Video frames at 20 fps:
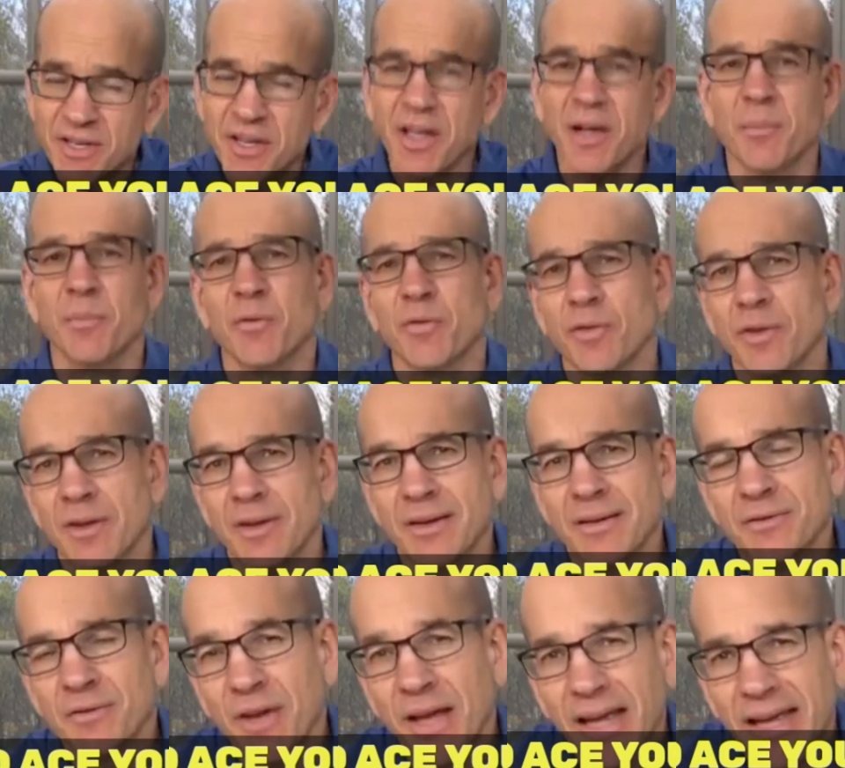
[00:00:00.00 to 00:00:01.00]
tips
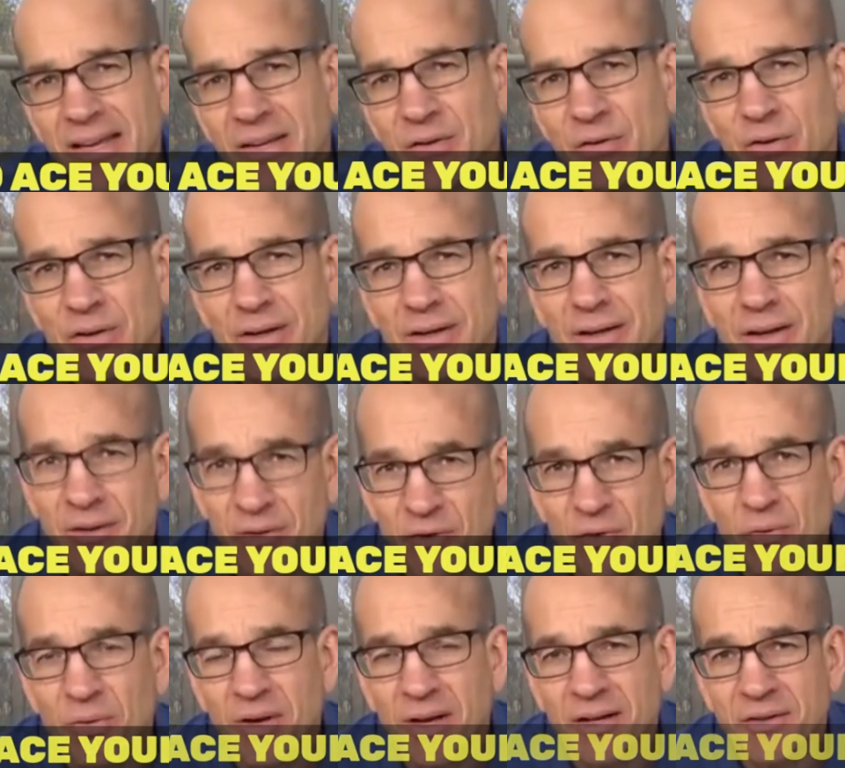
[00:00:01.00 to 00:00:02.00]
to acing
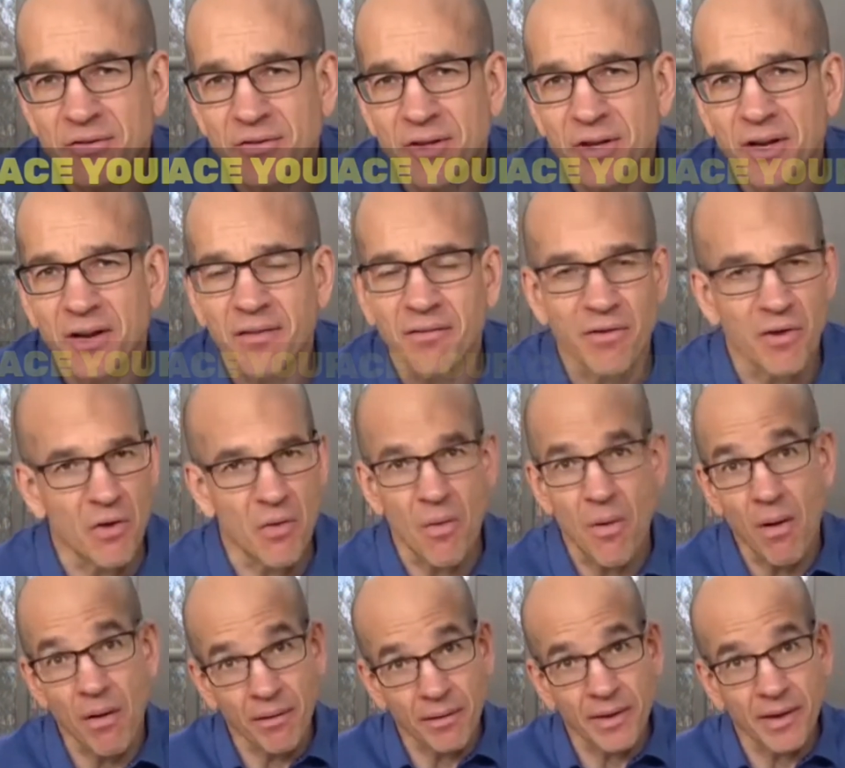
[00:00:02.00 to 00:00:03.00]
your next interview,
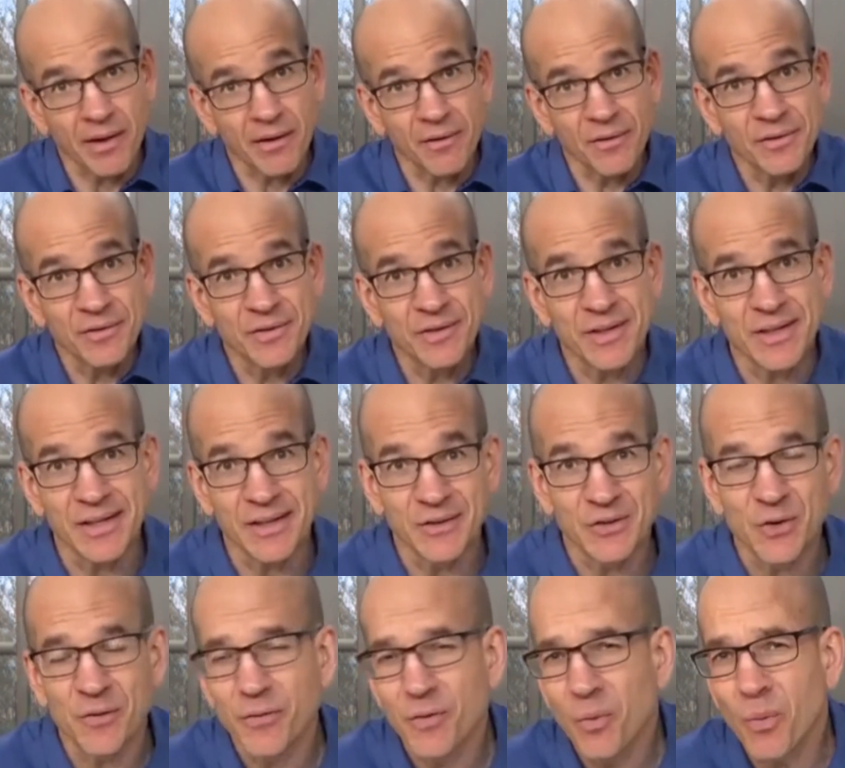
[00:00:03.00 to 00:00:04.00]
guaranteed.
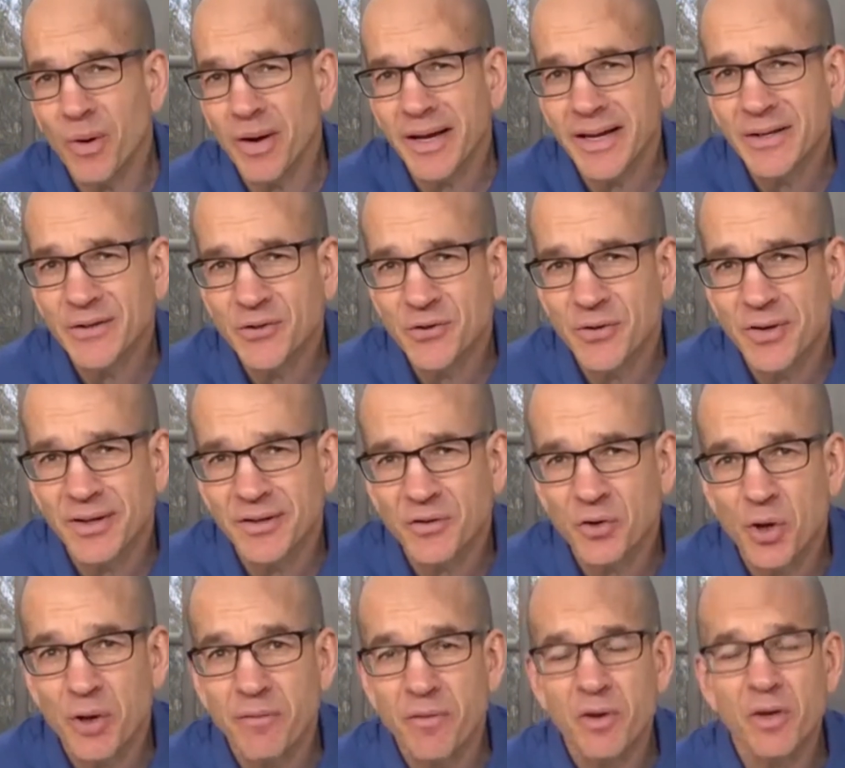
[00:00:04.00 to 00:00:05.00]
So if you want to ace your
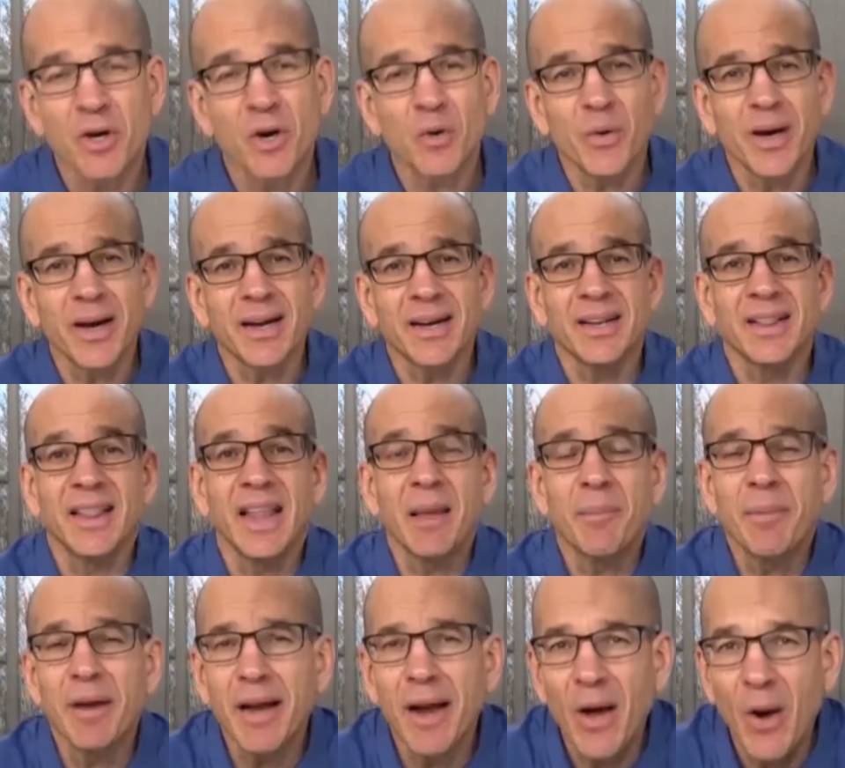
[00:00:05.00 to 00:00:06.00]
next interview, go ahead and let
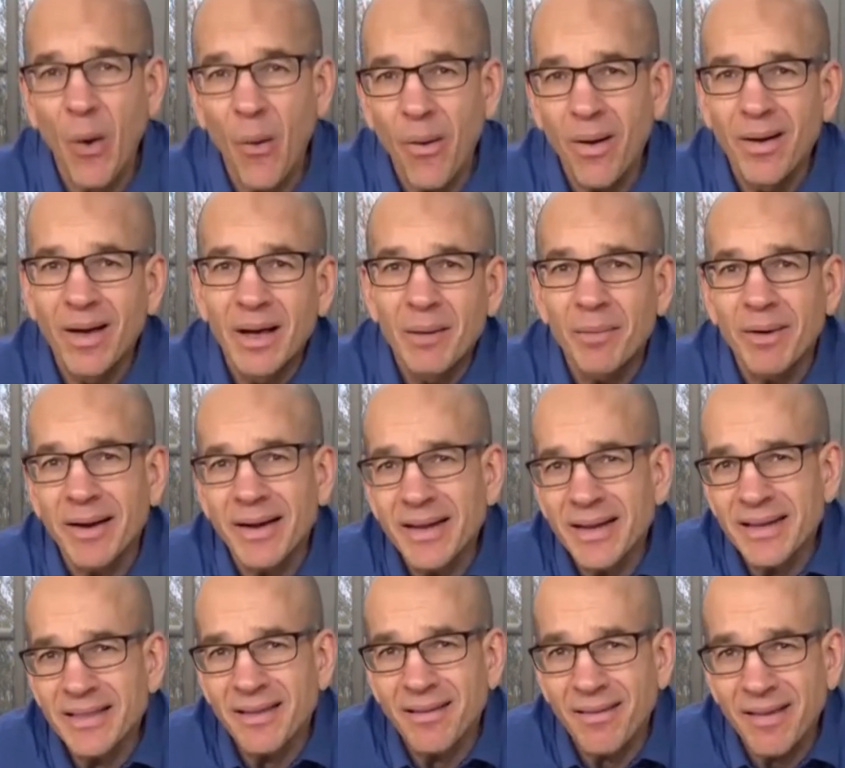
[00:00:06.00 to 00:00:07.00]
me know by
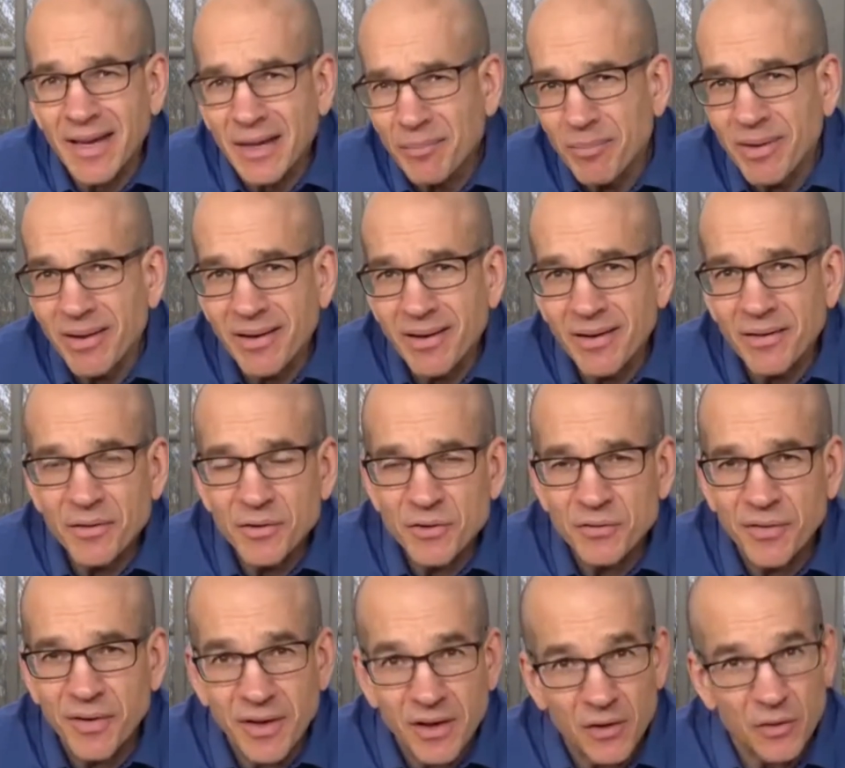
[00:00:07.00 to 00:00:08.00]
hitting the like button on this
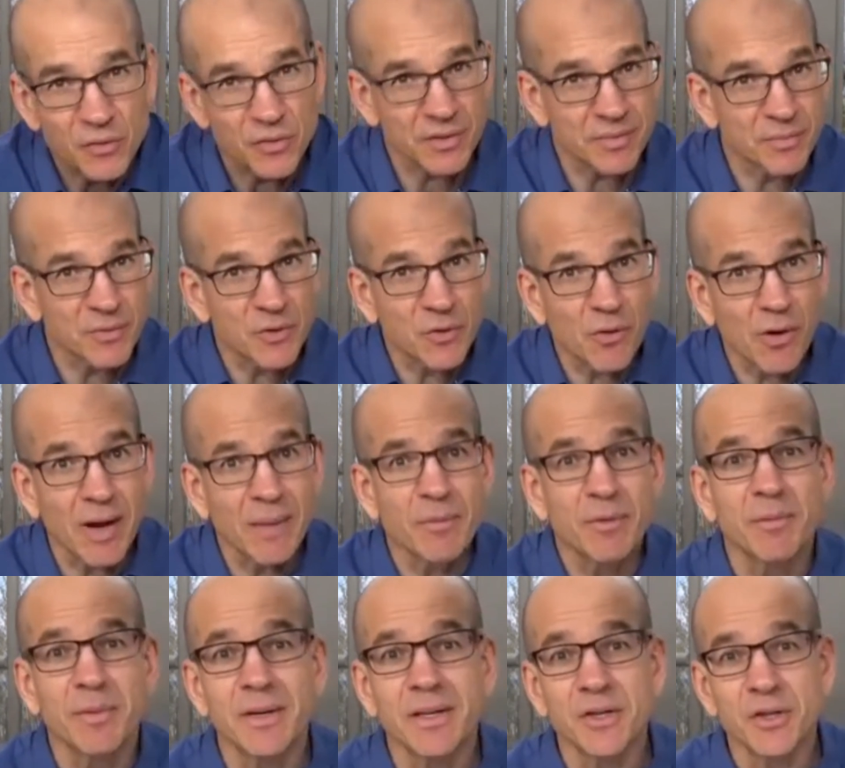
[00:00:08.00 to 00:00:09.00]
video, subscribe
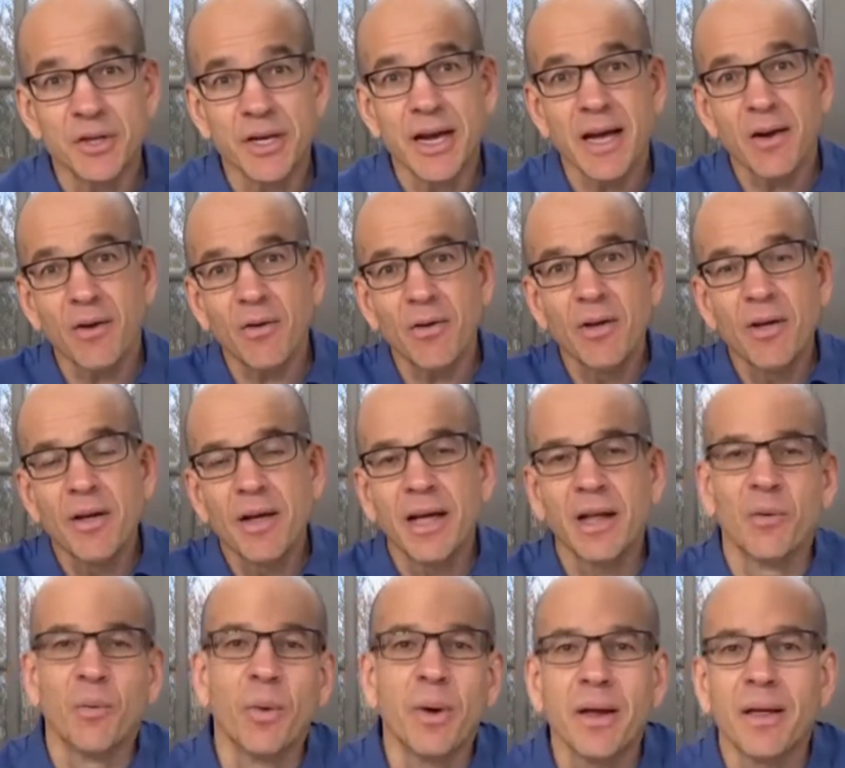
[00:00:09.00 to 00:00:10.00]
to my channel,
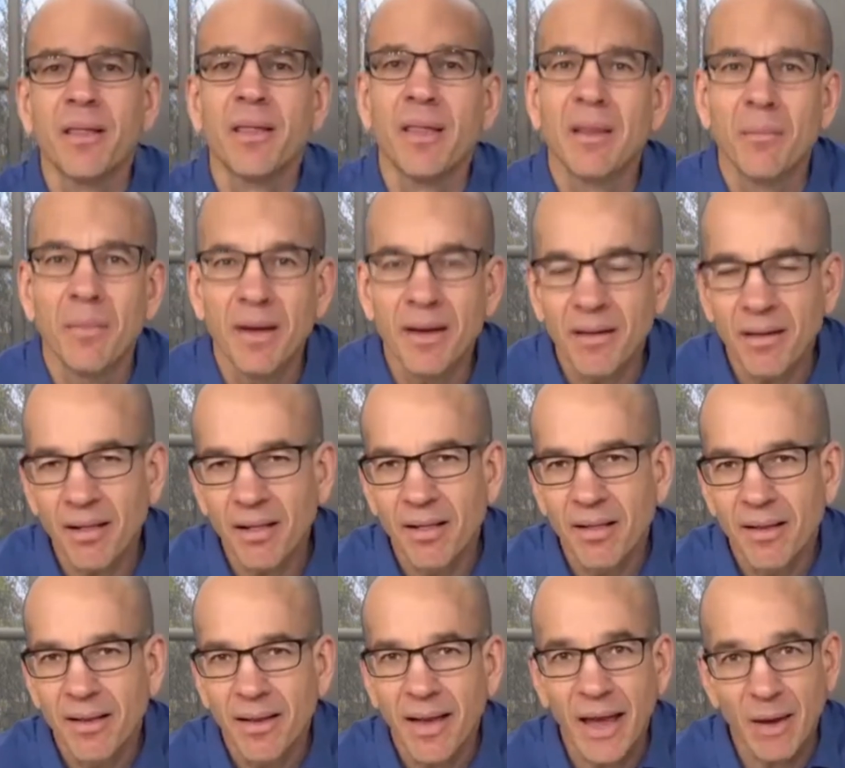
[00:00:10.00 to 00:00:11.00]
and ring the bell,
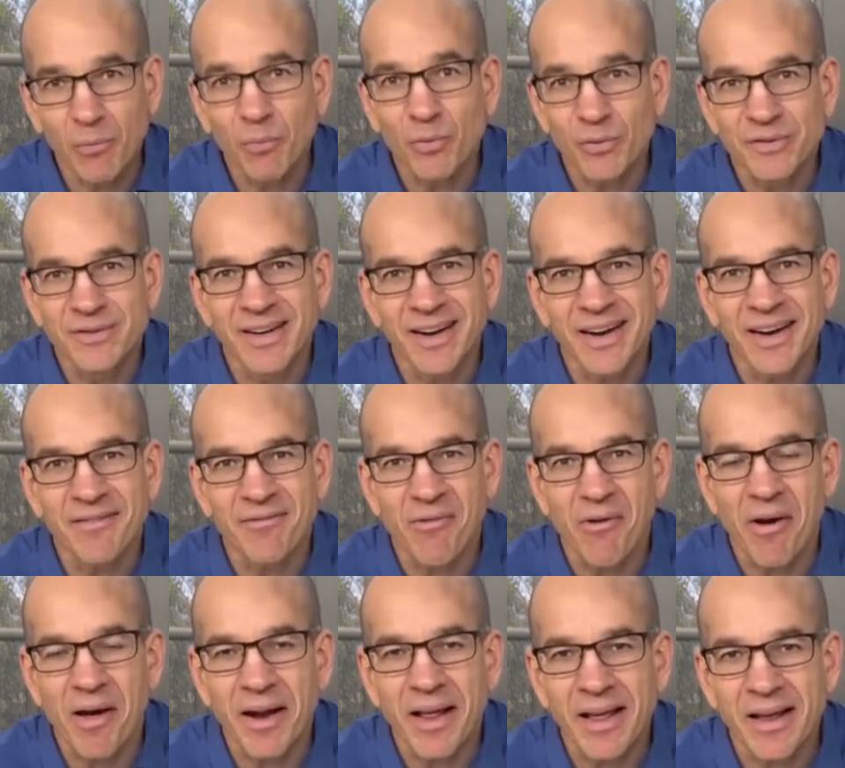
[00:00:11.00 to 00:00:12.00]
and we'll dive
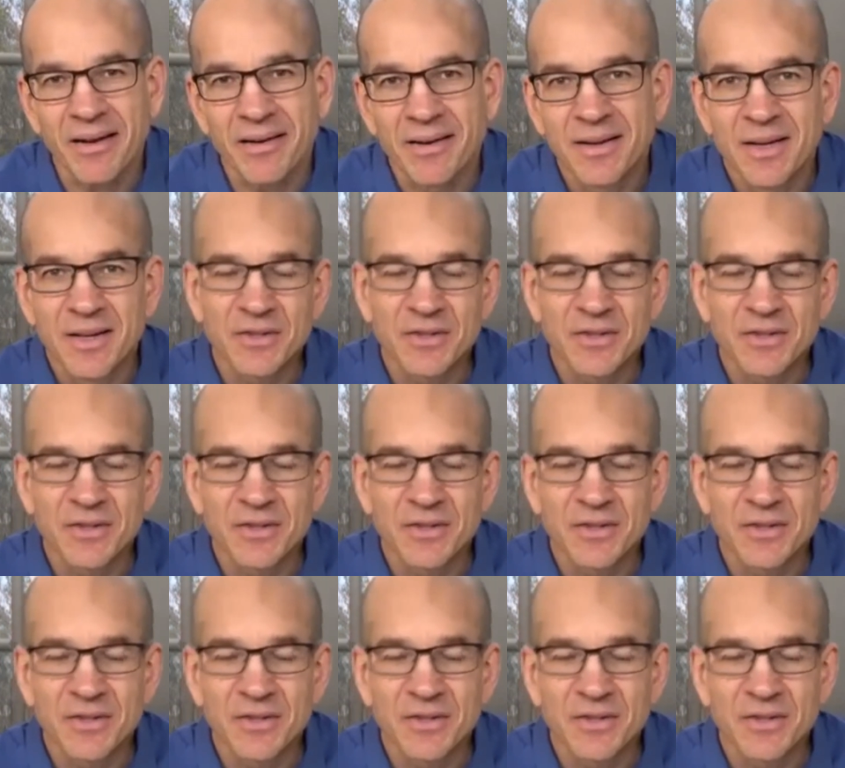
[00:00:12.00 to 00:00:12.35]
right in.